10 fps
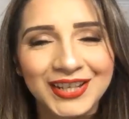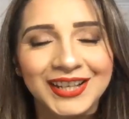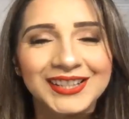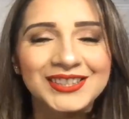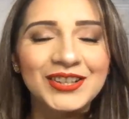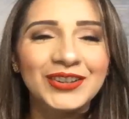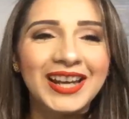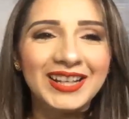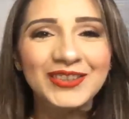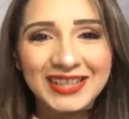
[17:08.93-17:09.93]
So
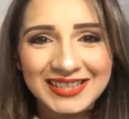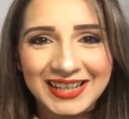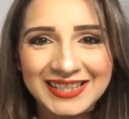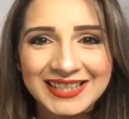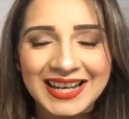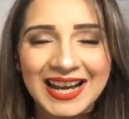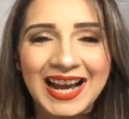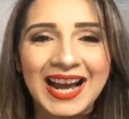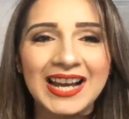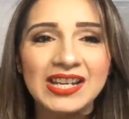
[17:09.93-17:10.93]
anyways, guys,
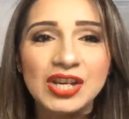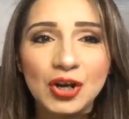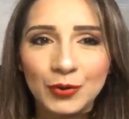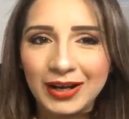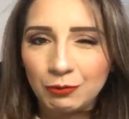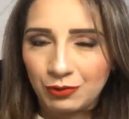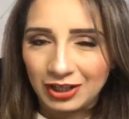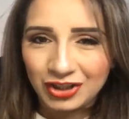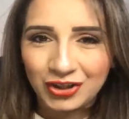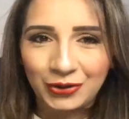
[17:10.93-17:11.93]
I know I
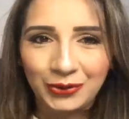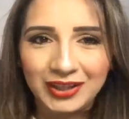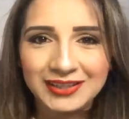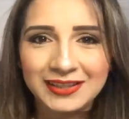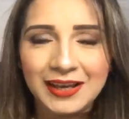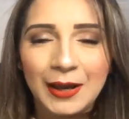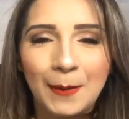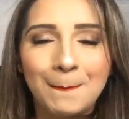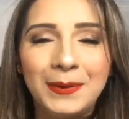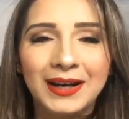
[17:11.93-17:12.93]
rushed through this,
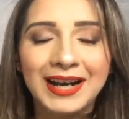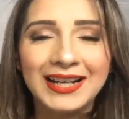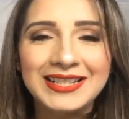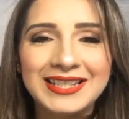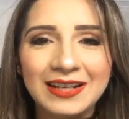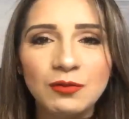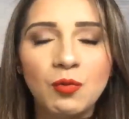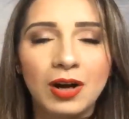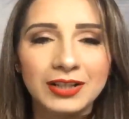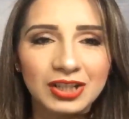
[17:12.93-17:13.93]
but I did
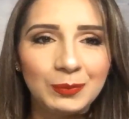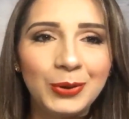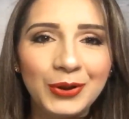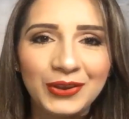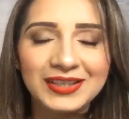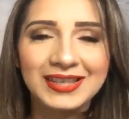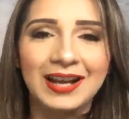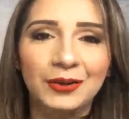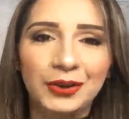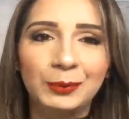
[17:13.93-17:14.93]
want to put this
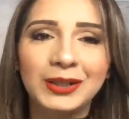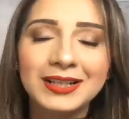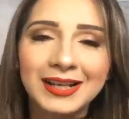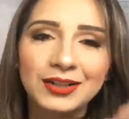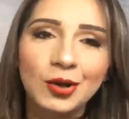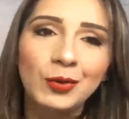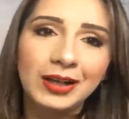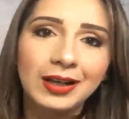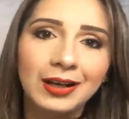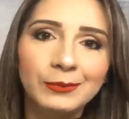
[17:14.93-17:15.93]
out there because I know when it
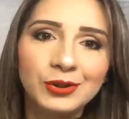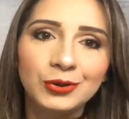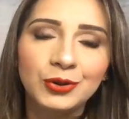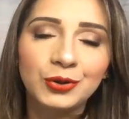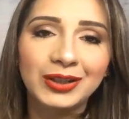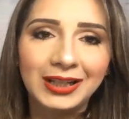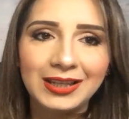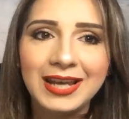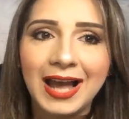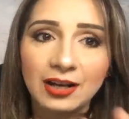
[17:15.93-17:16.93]
comes to creating the
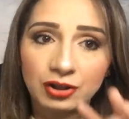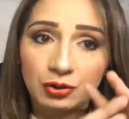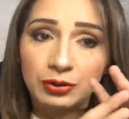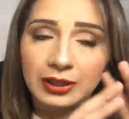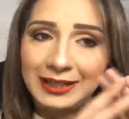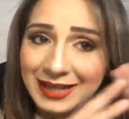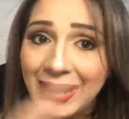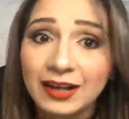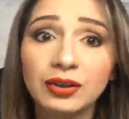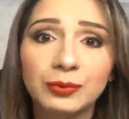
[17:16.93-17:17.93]
actual
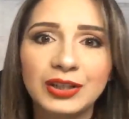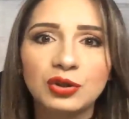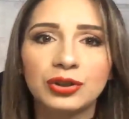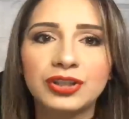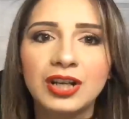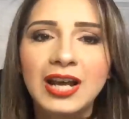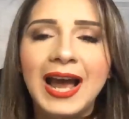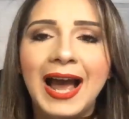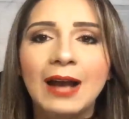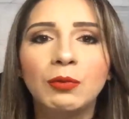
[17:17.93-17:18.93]
entire resource,
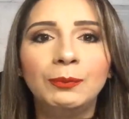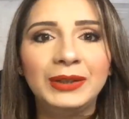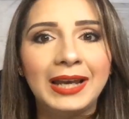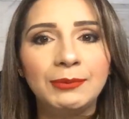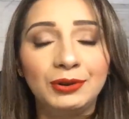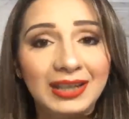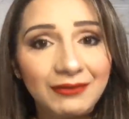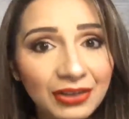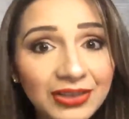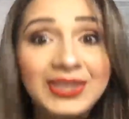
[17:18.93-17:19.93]
I won't be able to give
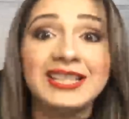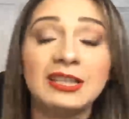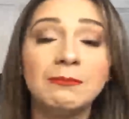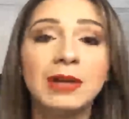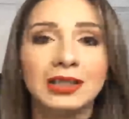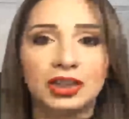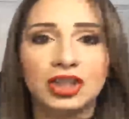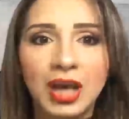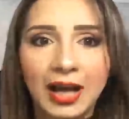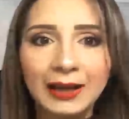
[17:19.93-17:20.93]
it this much
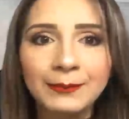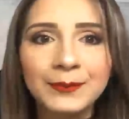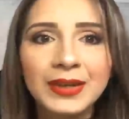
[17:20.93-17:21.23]
time.